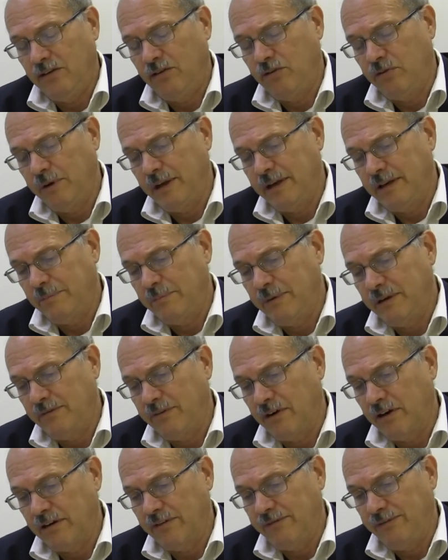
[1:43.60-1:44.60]
created a bit
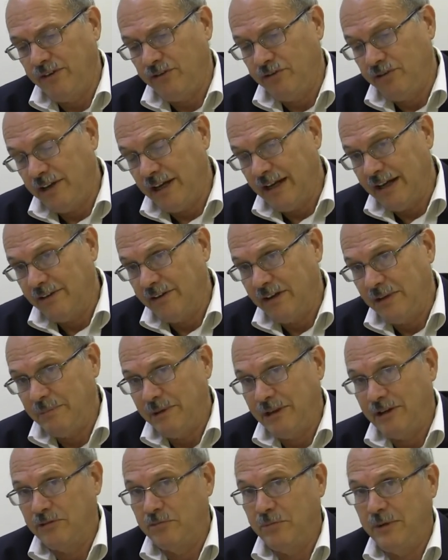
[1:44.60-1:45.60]
of artificiality
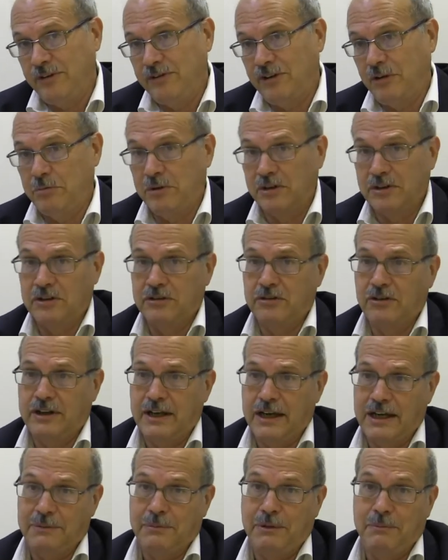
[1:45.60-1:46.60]
because we said we're going to
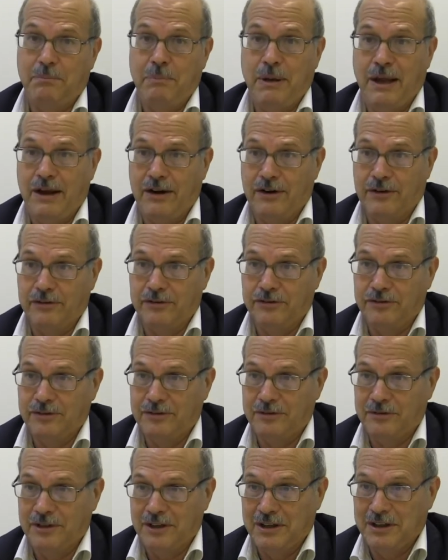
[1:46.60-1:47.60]
look at them in
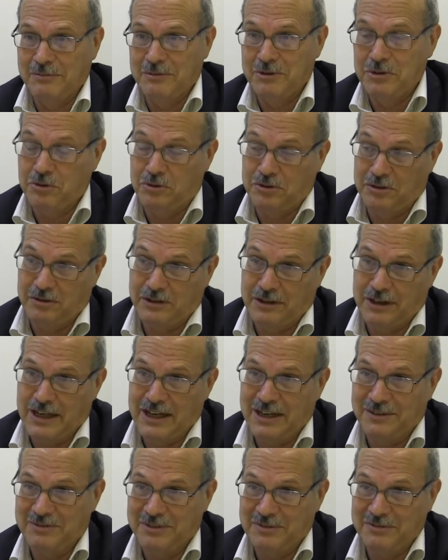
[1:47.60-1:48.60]
pairs. You could look
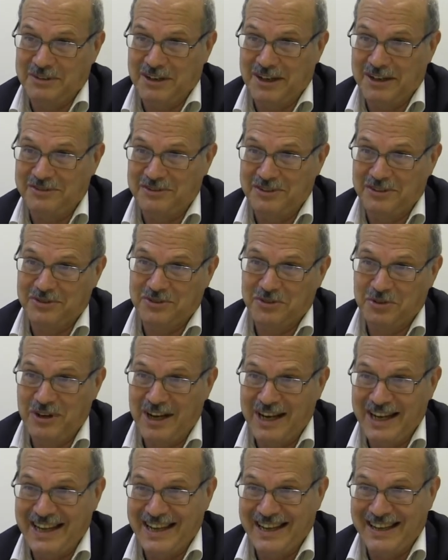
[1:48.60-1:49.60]
at them sometimes as
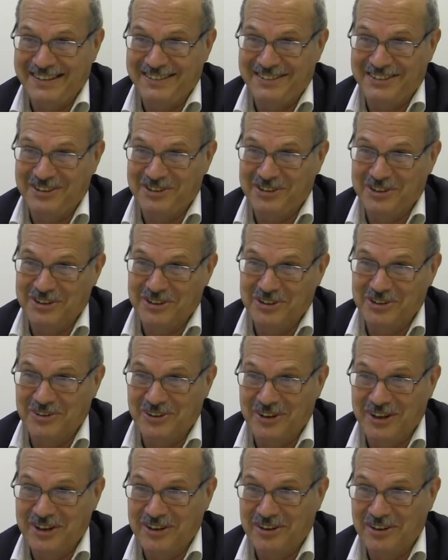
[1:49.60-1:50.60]
triads. You could go
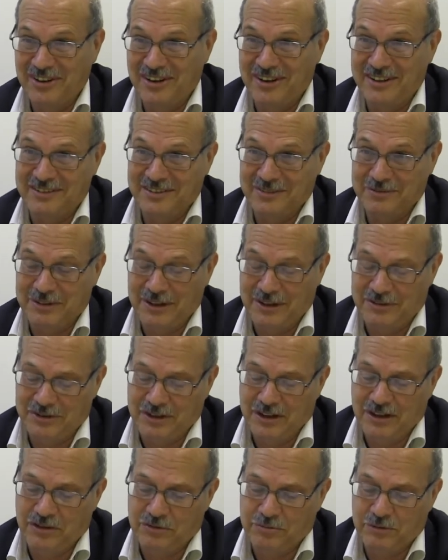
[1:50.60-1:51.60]
on and on. Sometimes
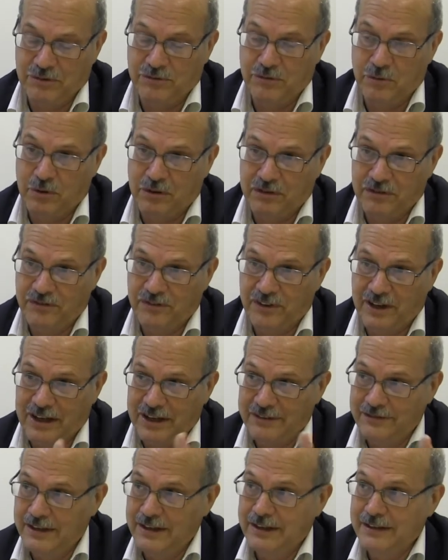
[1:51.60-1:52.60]
you get 3, 4, and
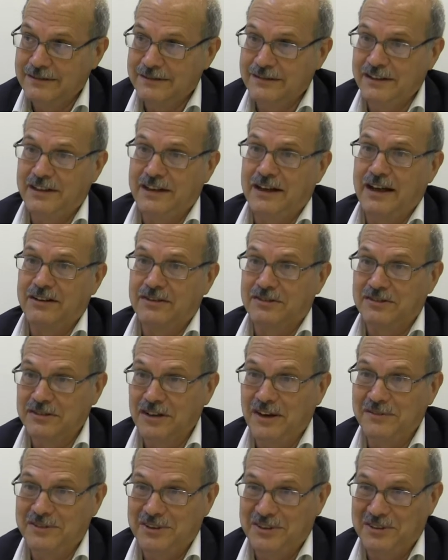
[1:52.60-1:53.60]
5. Litigators
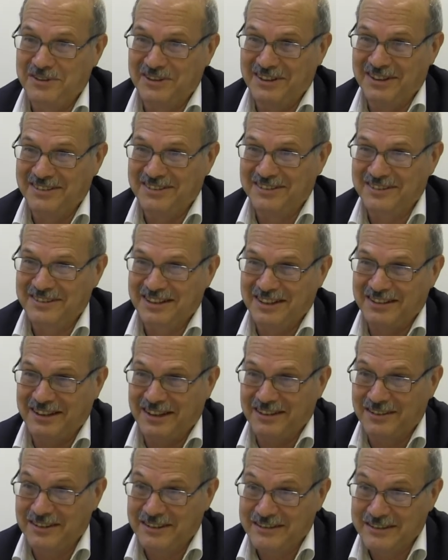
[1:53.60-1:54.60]
love to do this. They
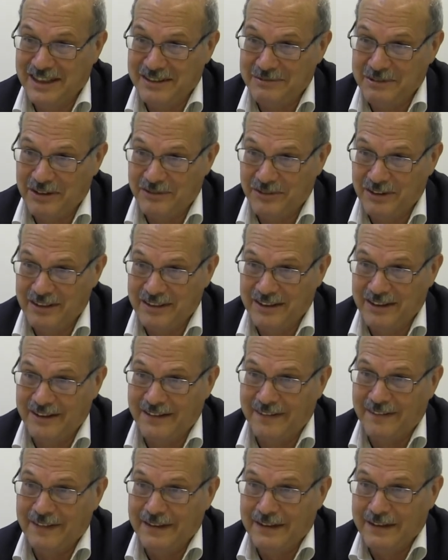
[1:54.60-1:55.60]
like to claim
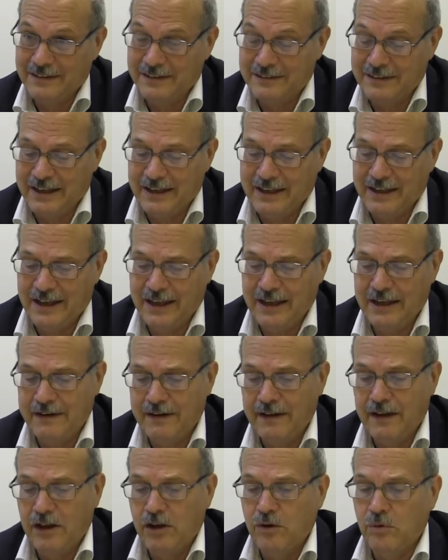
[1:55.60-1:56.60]
everything they
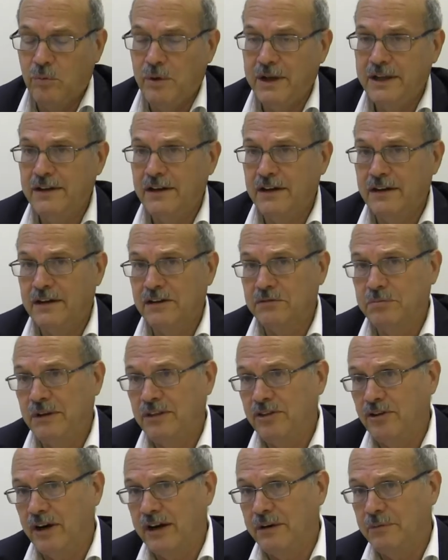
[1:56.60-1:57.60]
can. We did it because
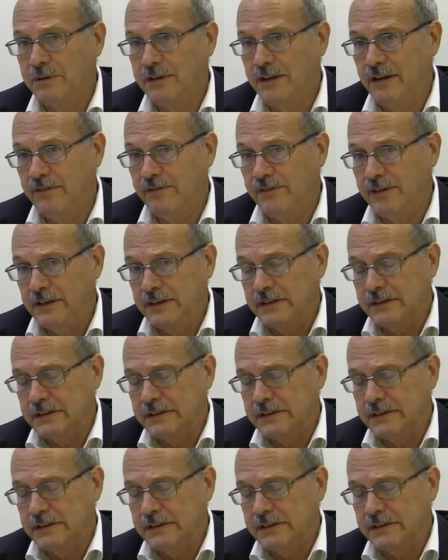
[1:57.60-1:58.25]
we thought it would give